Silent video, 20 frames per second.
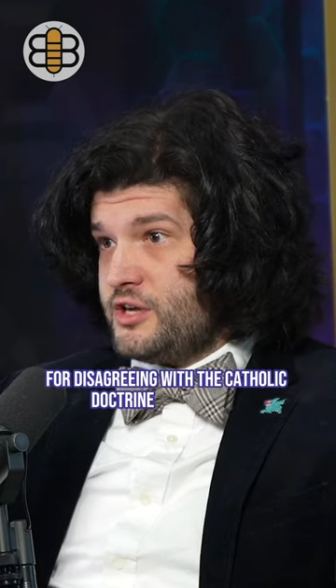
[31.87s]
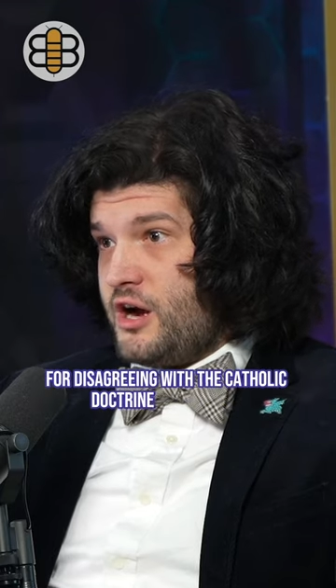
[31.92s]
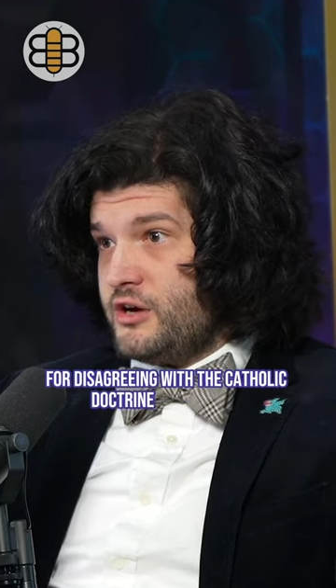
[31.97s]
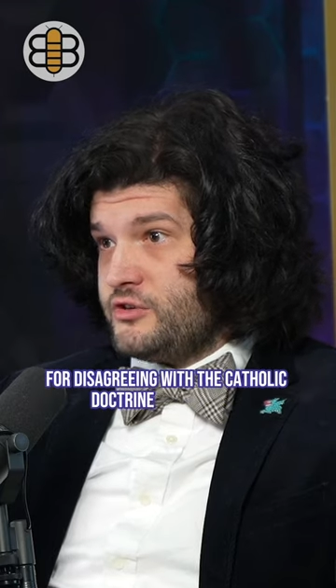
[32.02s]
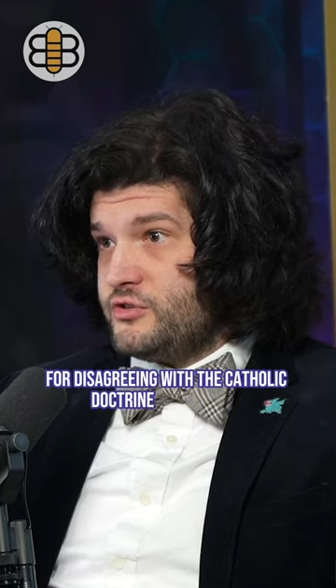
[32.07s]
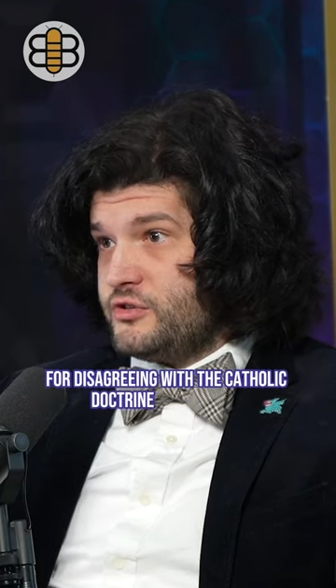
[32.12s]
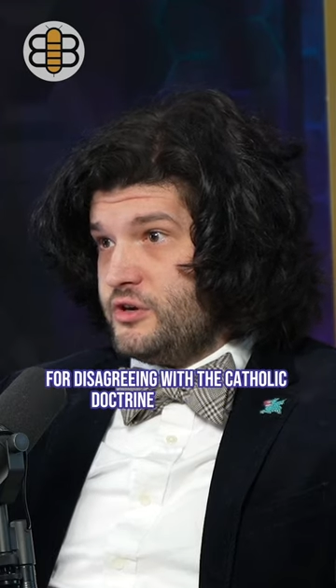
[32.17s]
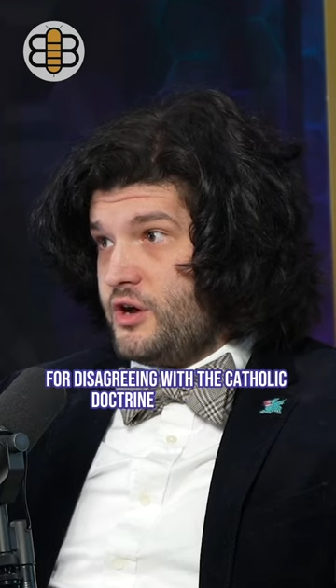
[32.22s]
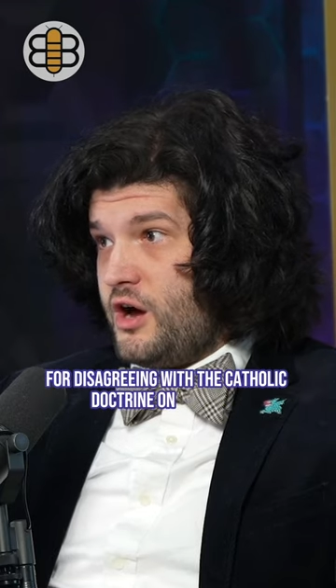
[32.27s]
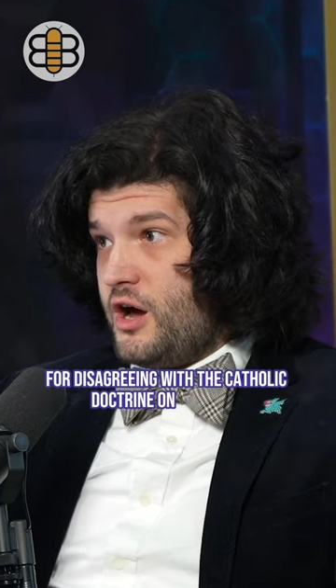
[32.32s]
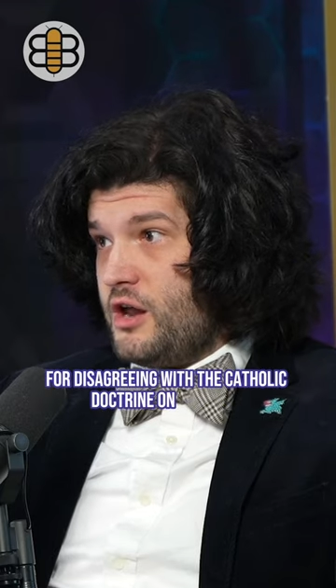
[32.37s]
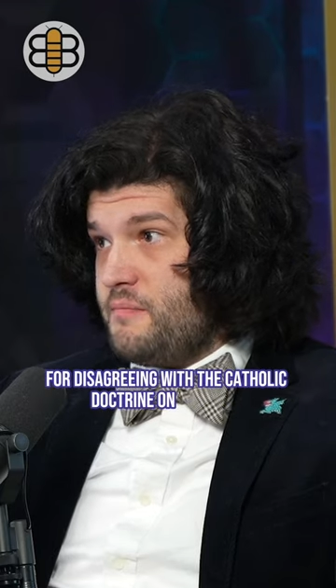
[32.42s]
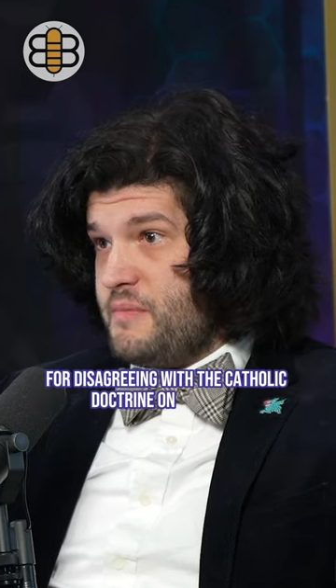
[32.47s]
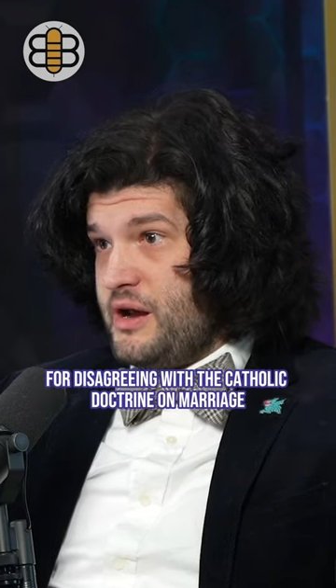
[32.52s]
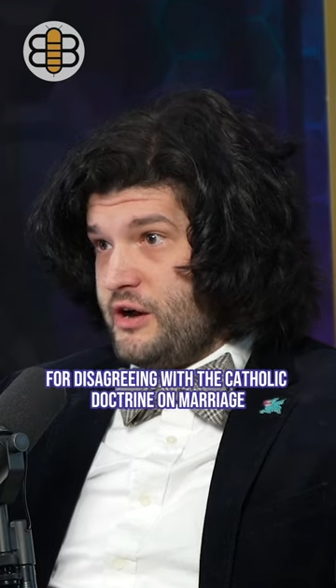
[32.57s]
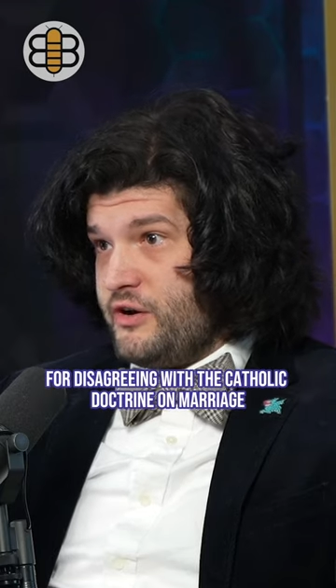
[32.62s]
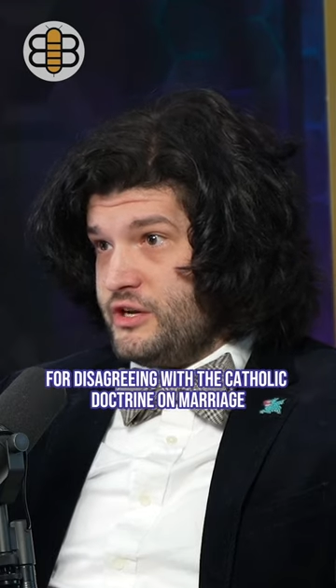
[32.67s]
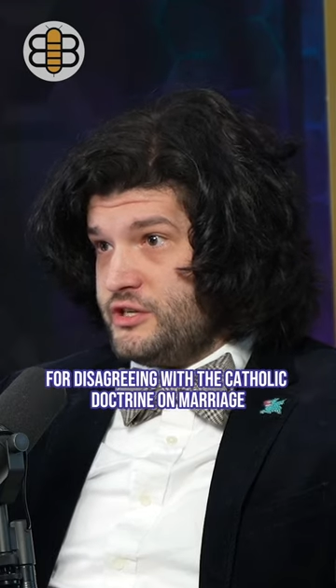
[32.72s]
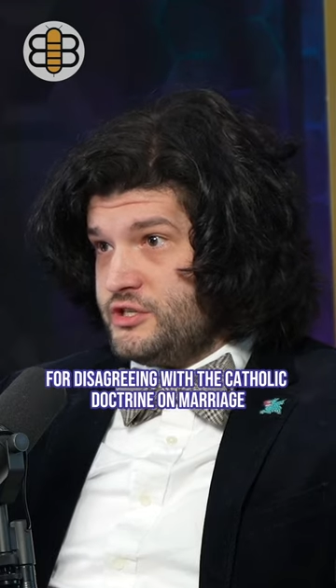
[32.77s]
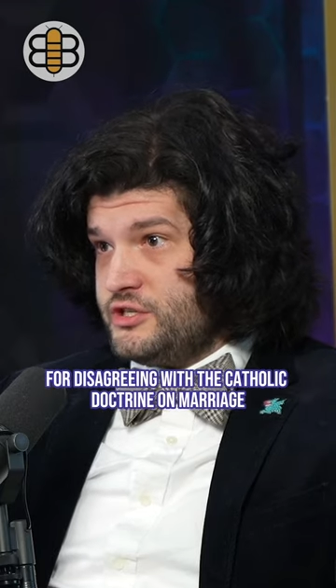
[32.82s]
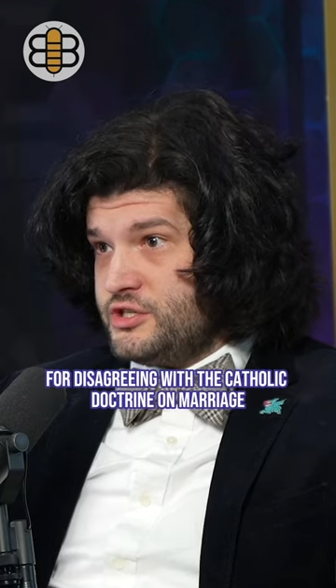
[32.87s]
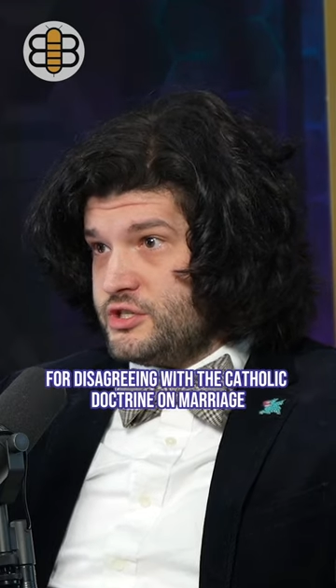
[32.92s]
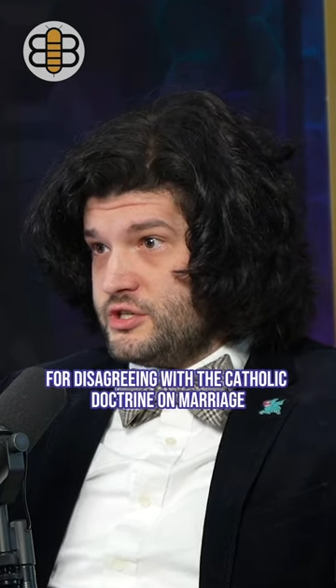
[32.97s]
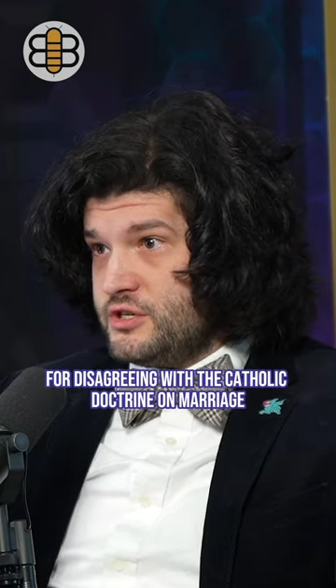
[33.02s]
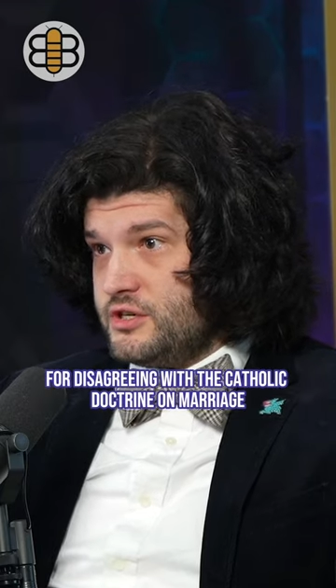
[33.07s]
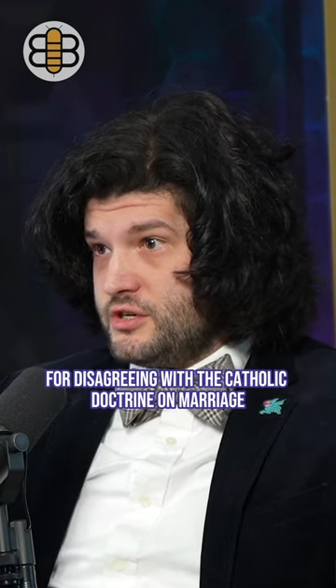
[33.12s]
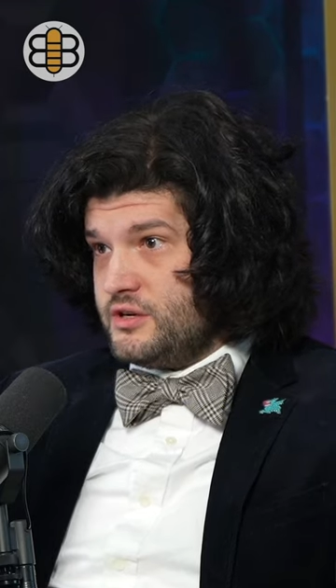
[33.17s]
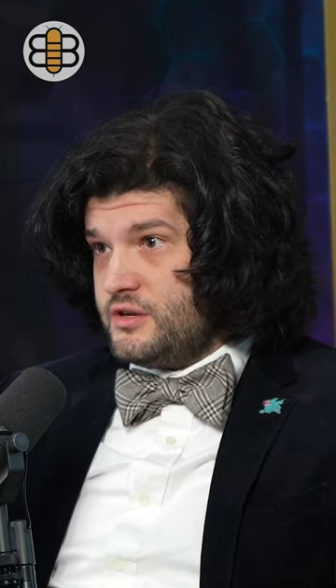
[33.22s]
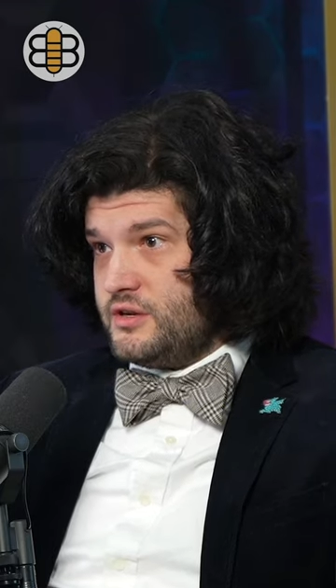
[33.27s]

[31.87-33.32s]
doctrine on marriage